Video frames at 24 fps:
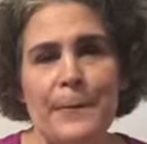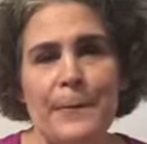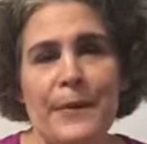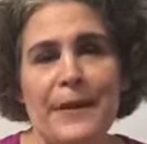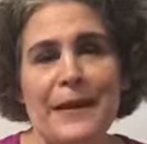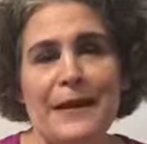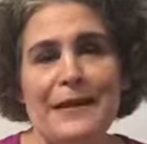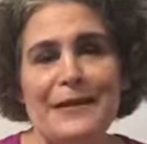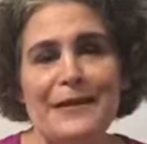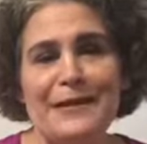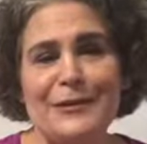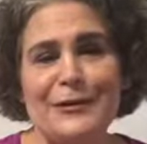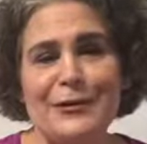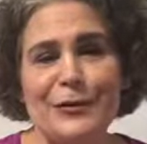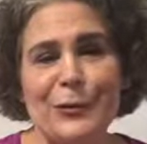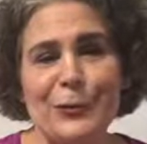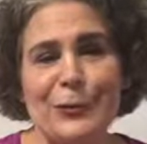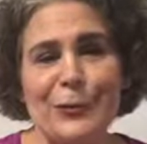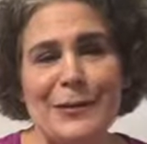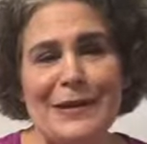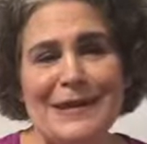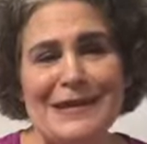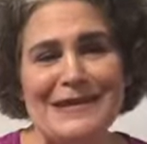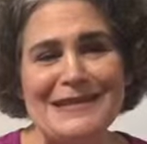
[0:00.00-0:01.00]
But
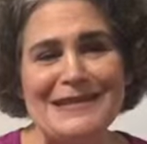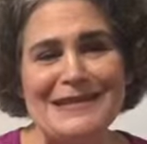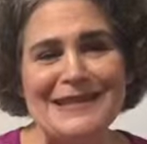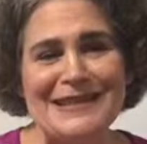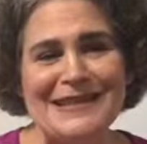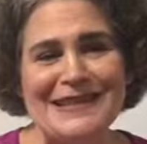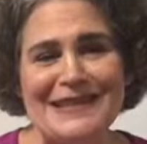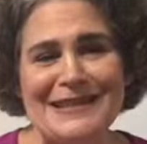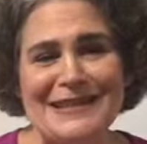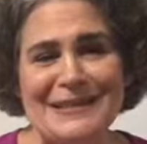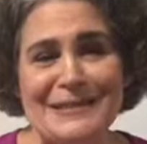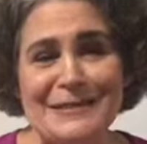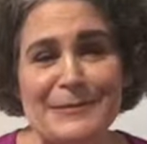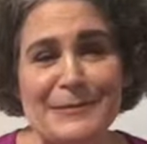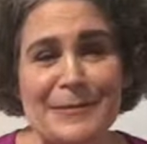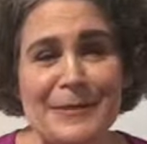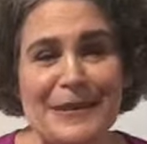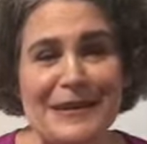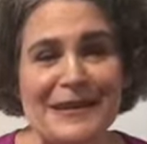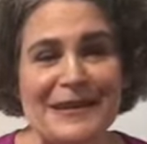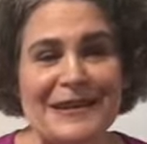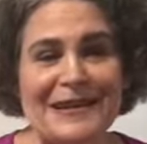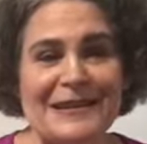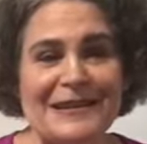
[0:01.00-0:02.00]
the reason is
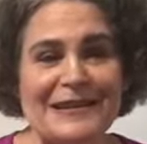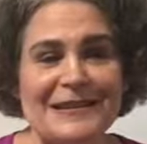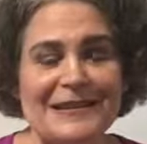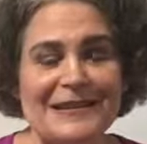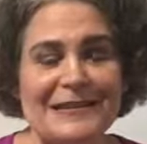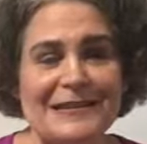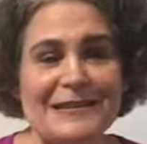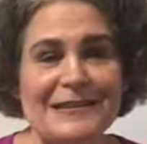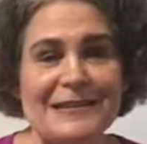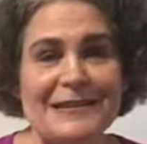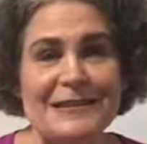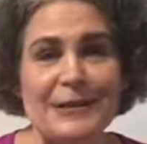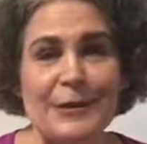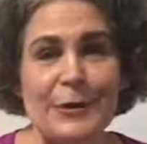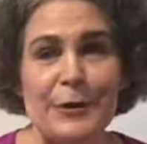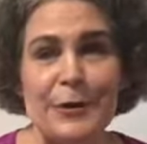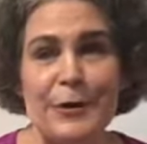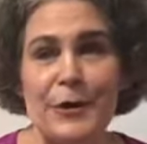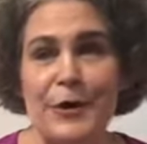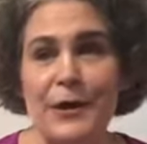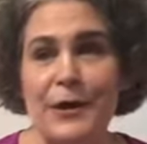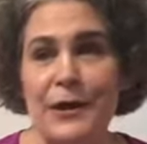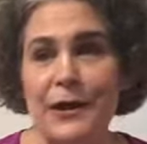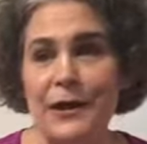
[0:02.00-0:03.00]
because
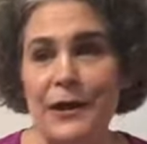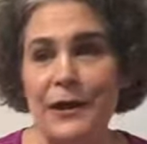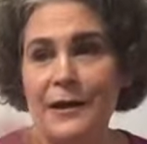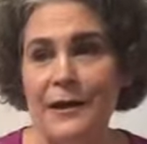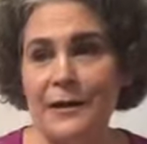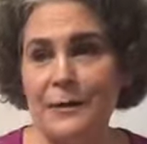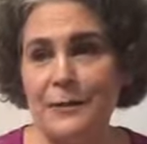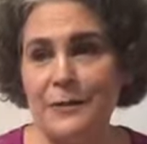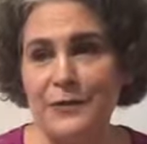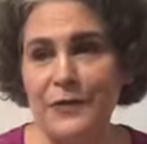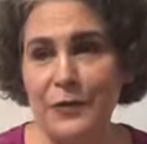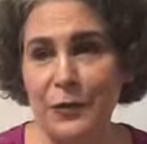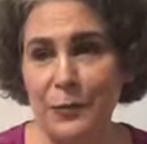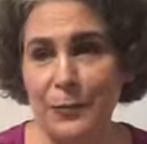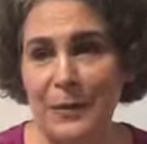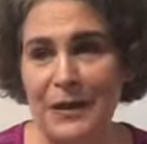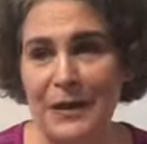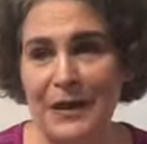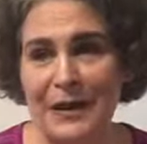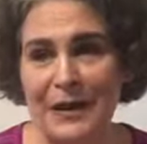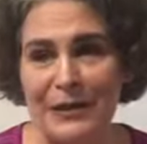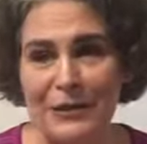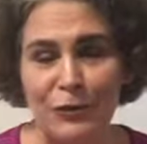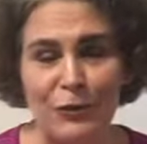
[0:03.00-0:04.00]
I am
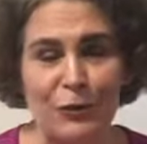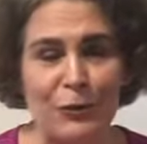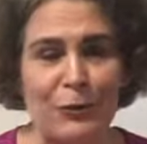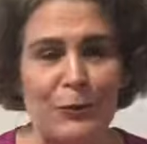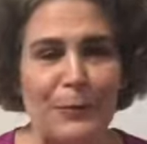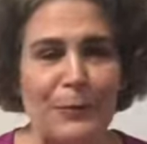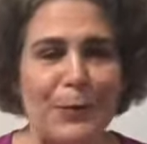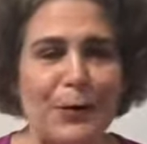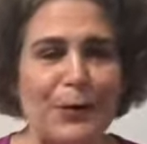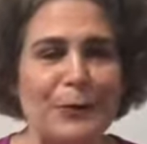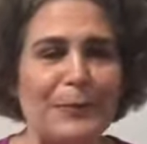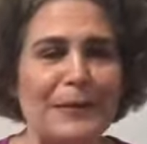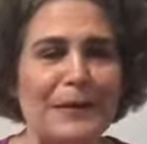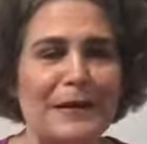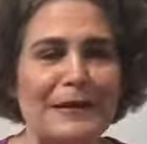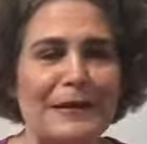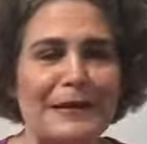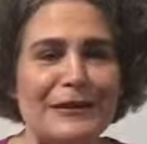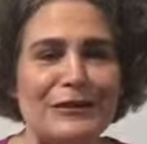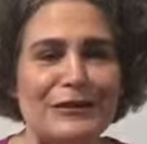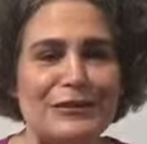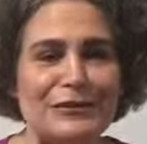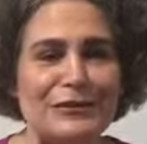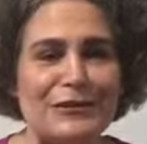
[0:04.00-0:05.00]
filming in her apartment
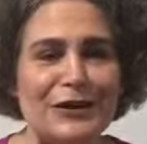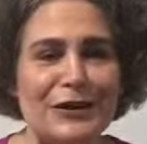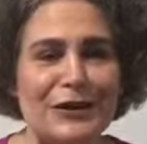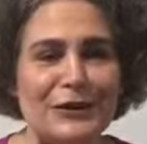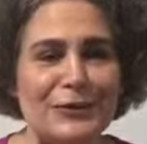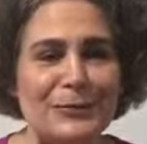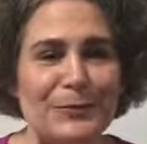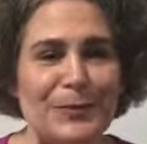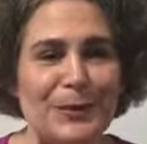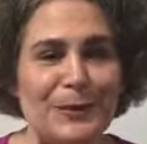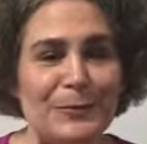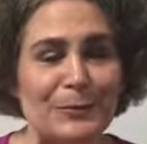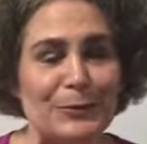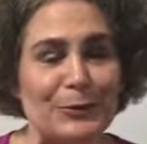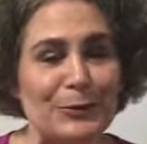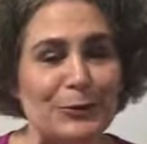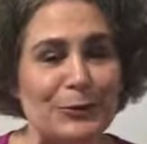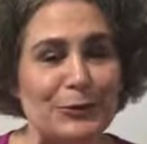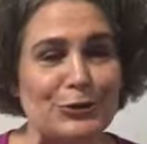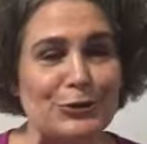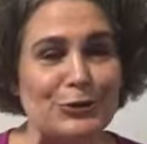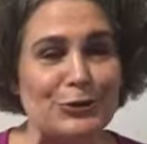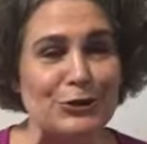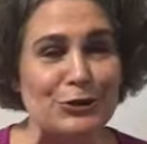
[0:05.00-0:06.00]
and there's a lot of
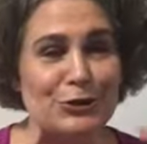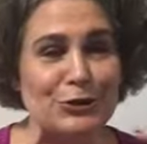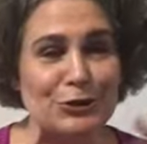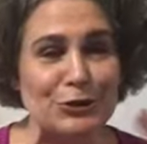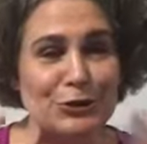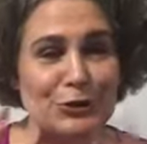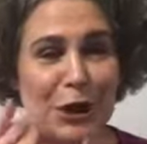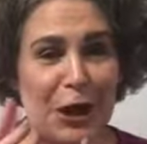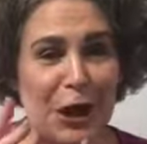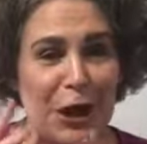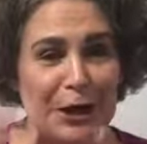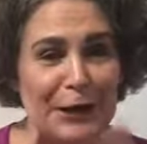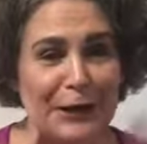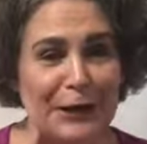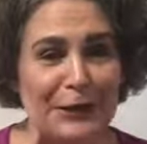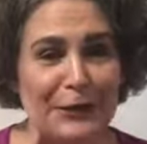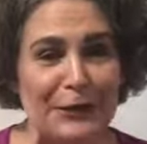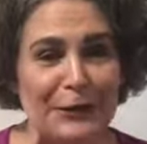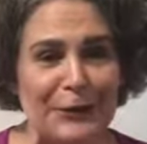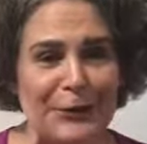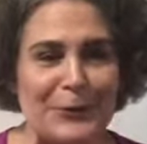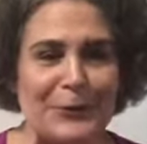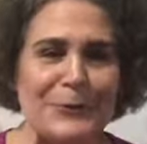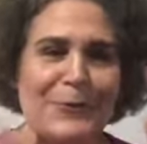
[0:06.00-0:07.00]
people
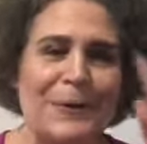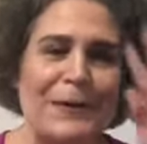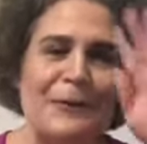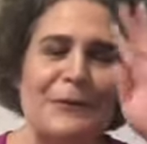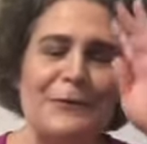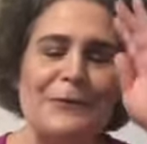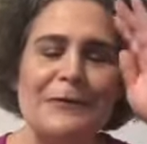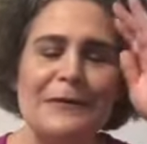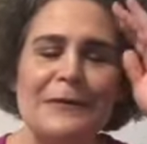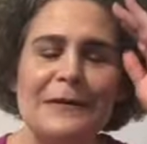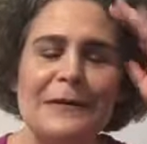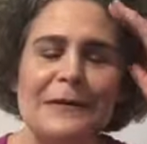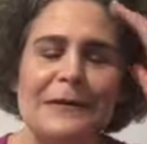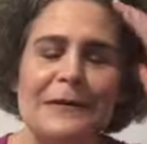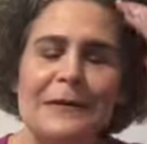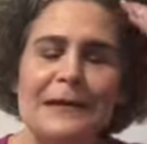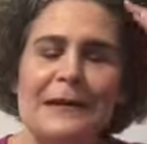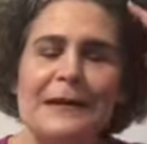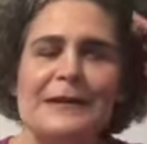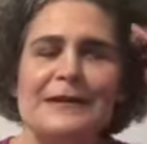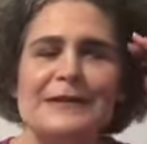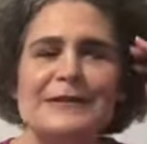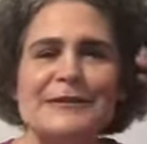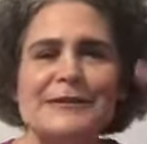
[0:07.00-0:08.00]
chatting around.
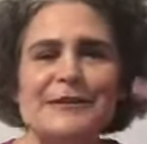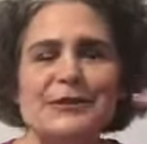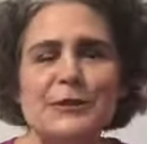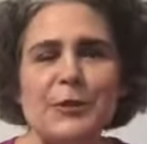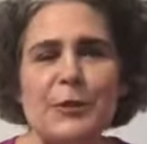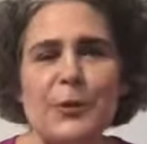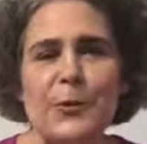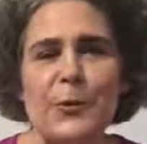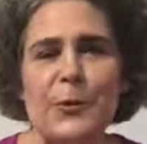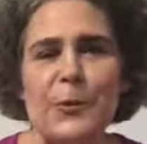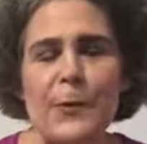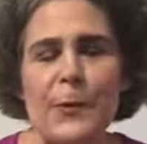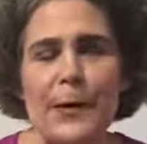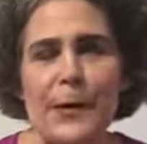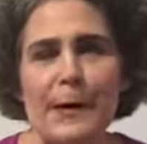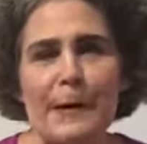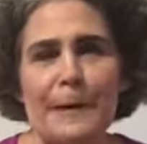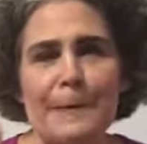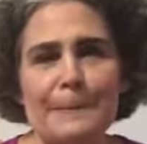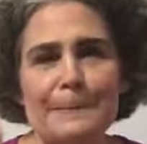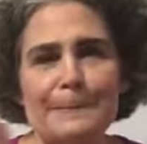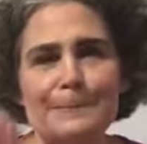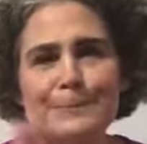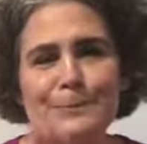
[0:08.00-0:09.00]
So
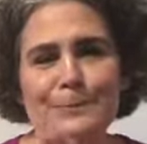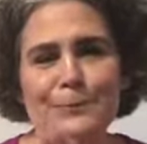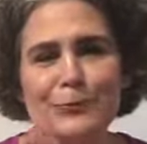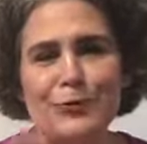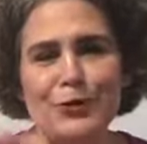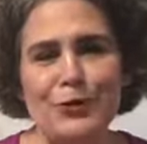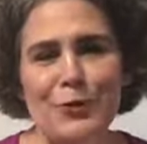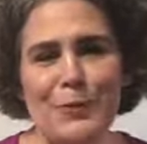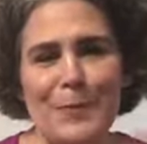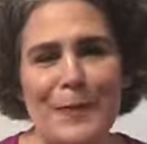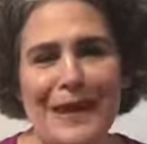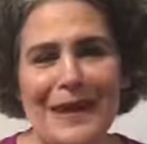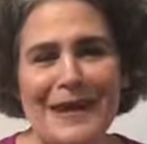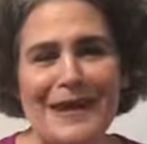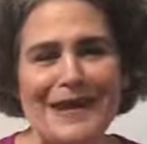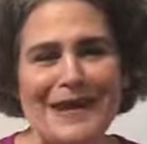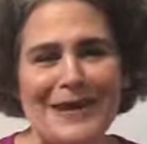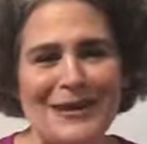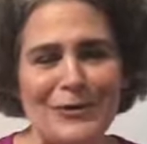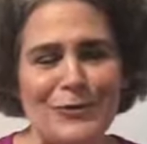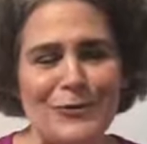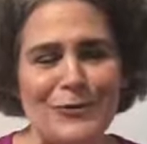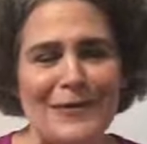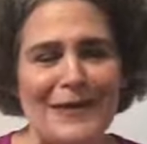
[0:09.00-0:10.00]
you may
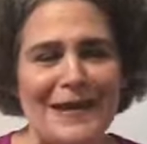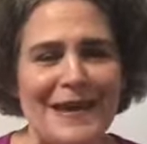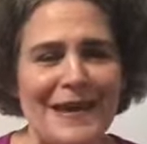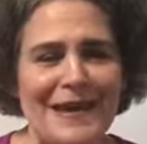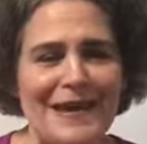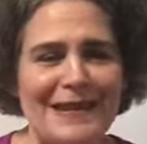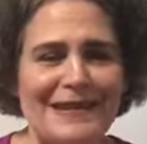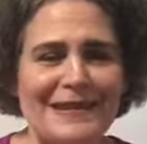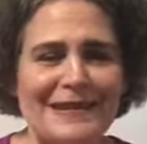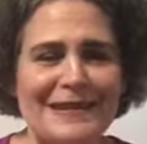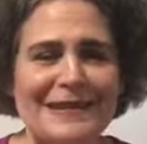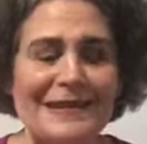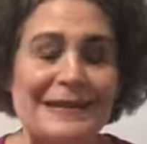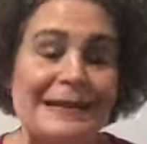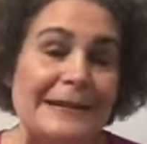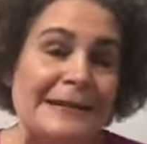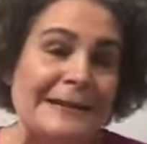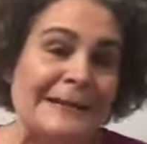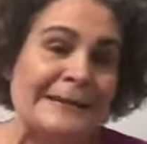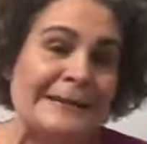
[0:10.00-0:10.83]
hear that.